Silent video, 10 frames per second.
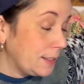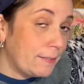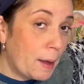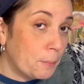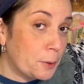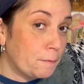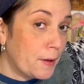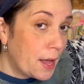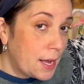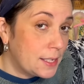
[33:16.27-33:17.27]
Fat Bird
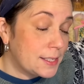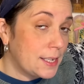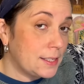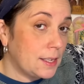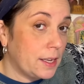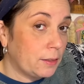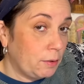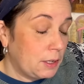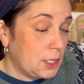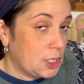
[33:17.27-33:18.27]
Finds is a
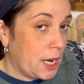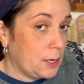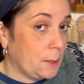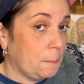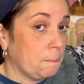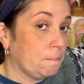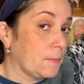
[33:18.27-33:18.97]
thrifting channel,